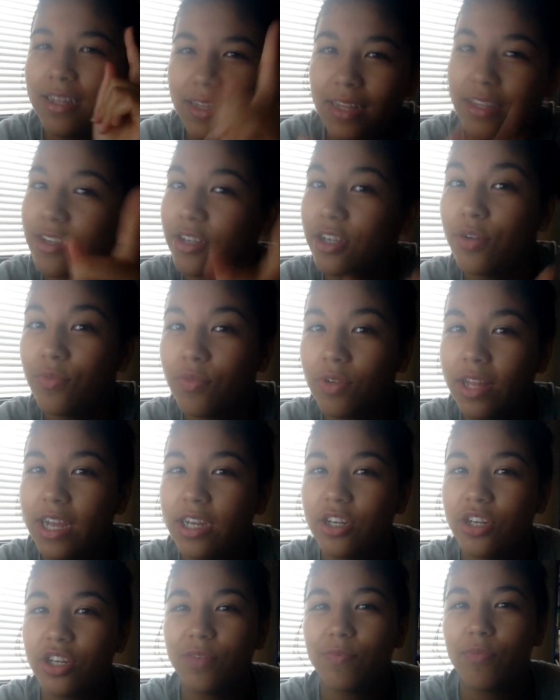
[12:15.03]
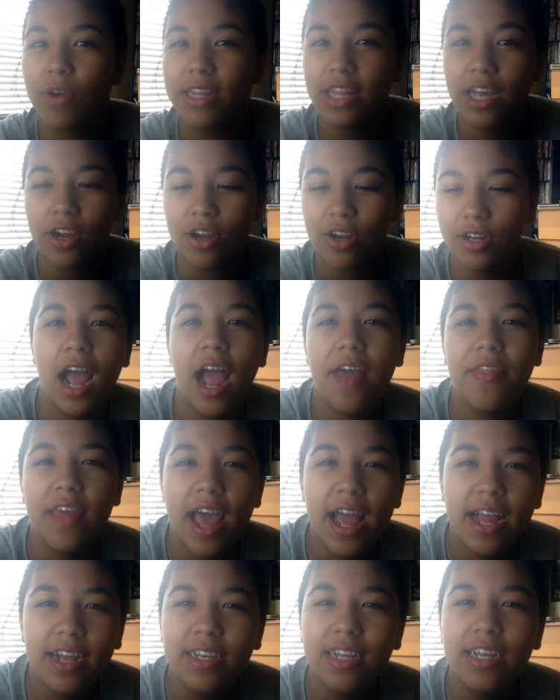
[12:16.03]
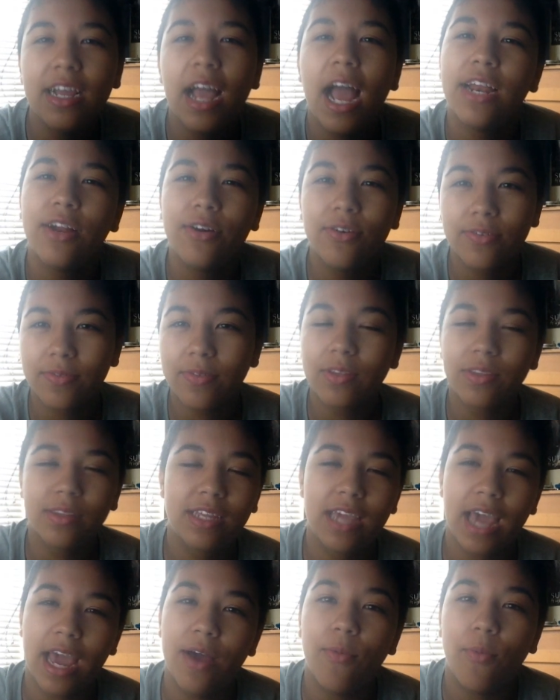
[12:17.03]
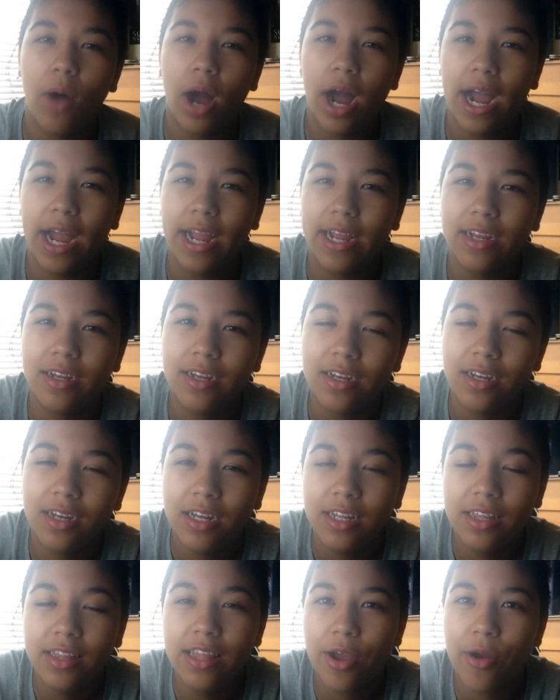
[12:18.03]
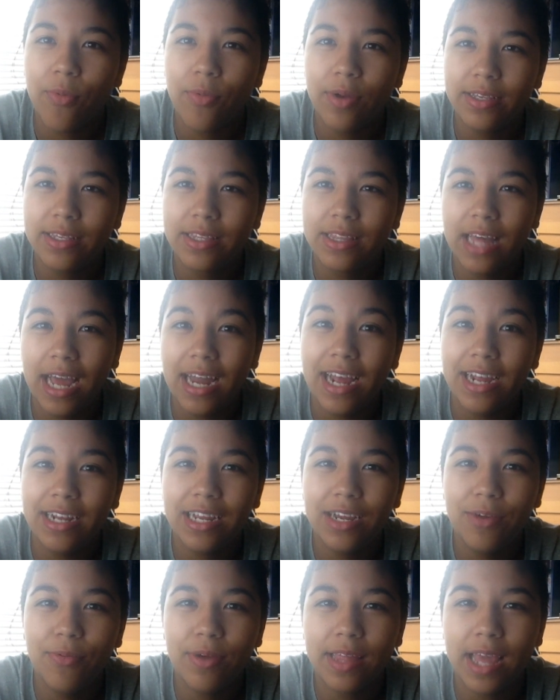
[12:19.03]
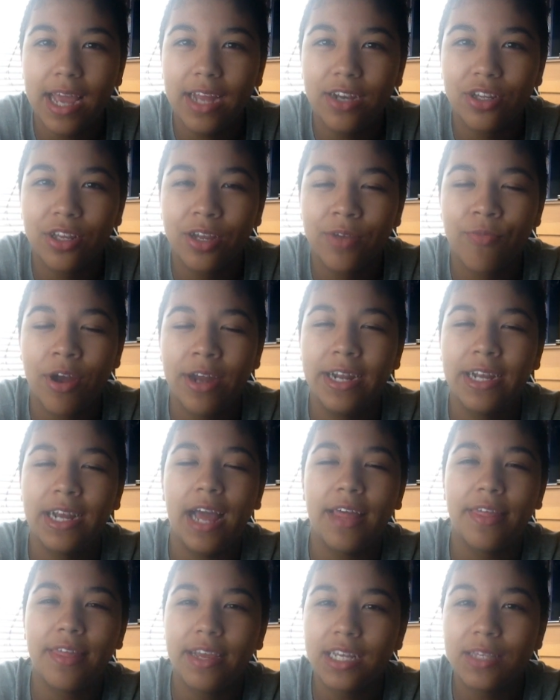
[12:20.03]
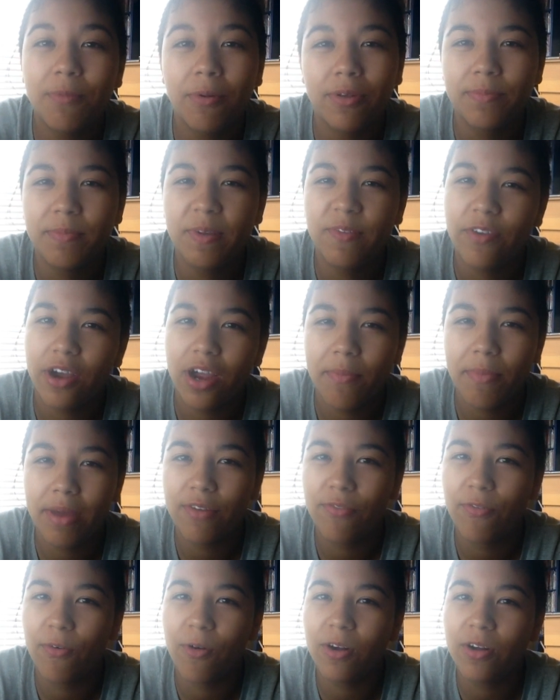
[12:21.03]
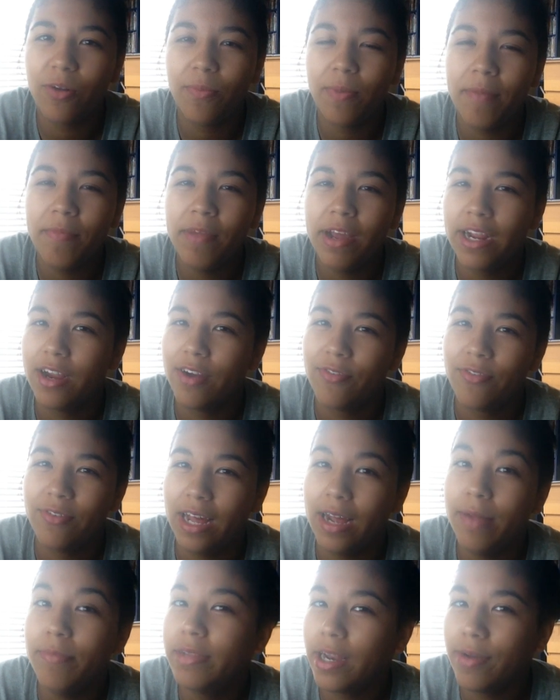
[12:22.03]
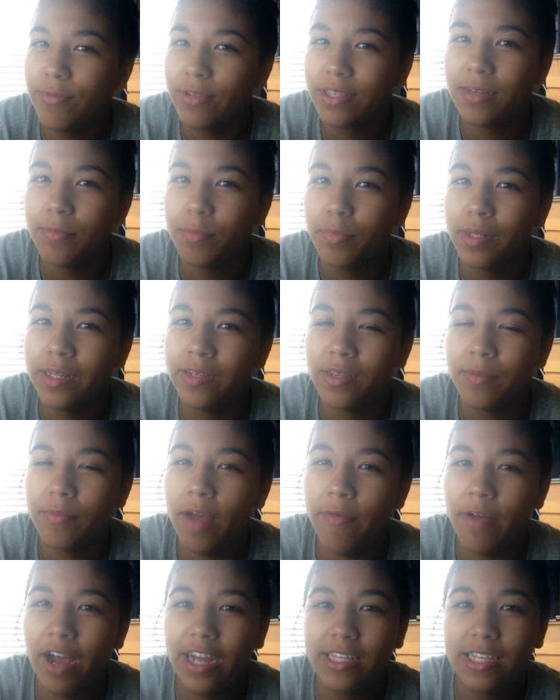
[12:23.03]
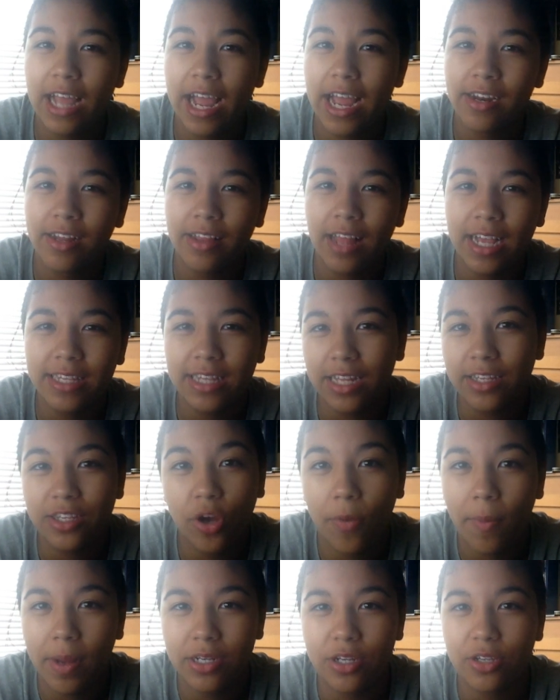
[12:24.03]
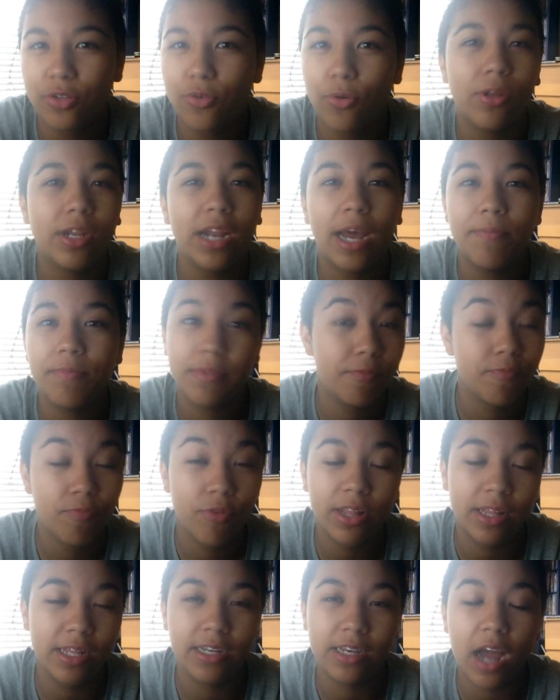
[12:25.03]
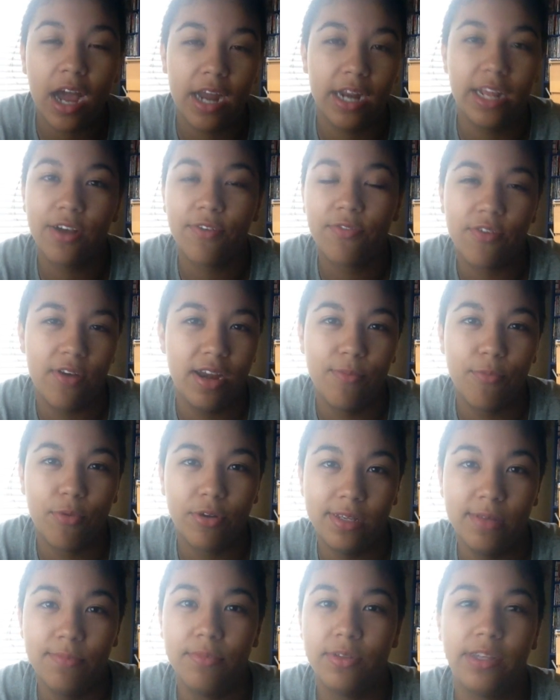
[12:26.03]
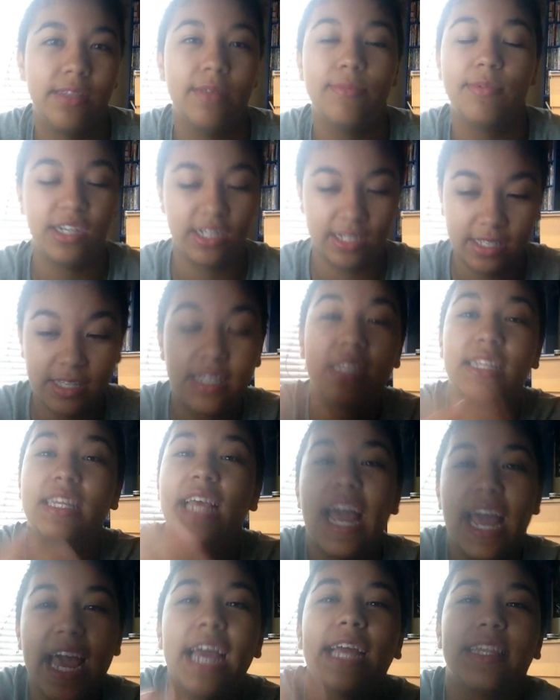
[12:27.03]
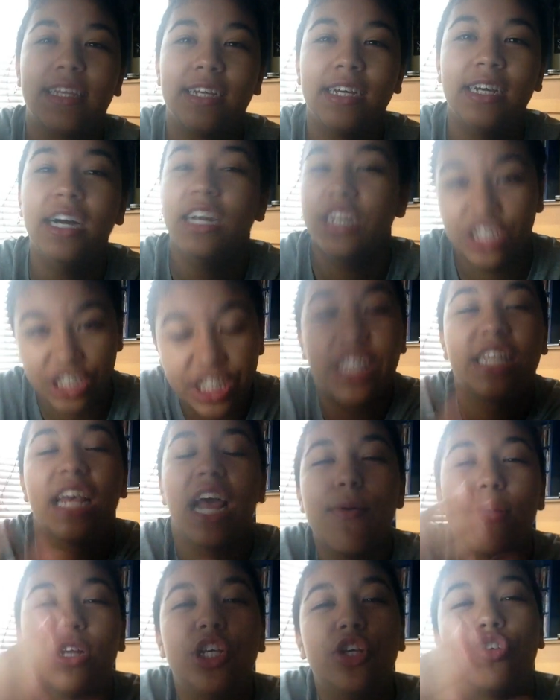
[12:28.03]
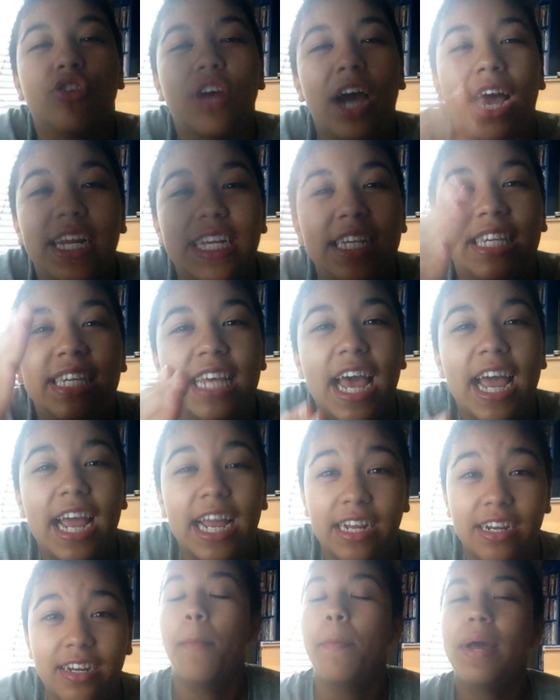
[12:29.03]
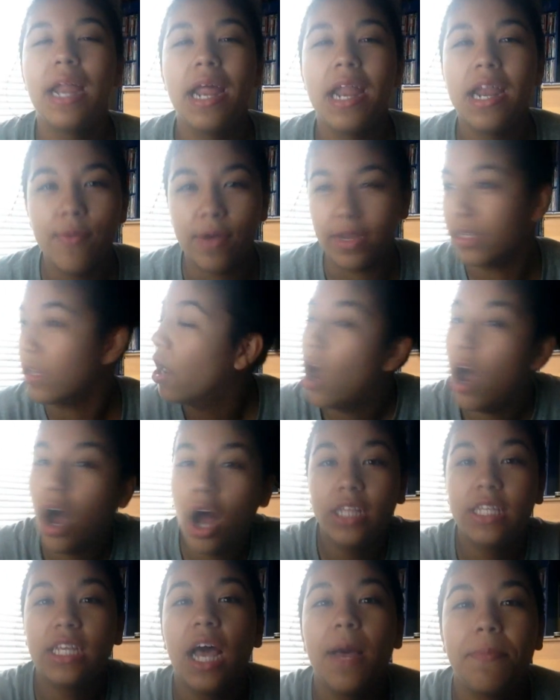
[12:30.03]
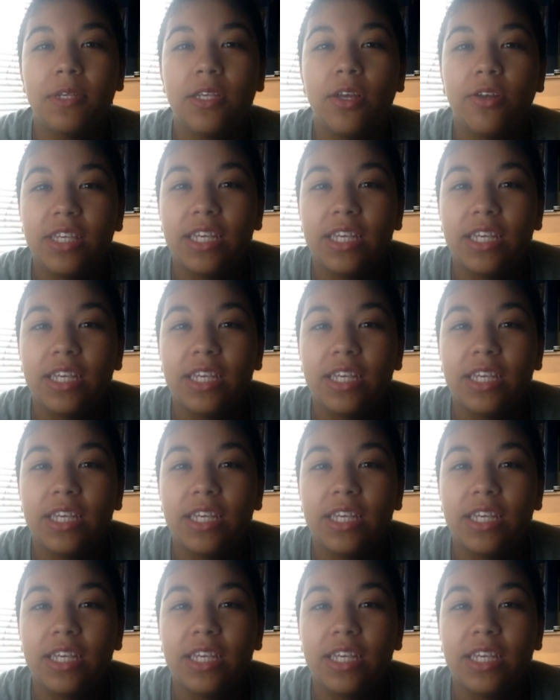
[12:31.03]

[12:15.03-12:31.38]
it's a good relationship right there. And the ending, I don't get why there was that ending with Angela running. I think it's supposed to be very metaphorical, but I'm not here for that. I'm done with symbolism. I've had to analyze that so much in school, and I'm really not here for any more symbolism. Just say it. Just say what you're trying to say. But anyways, on to episode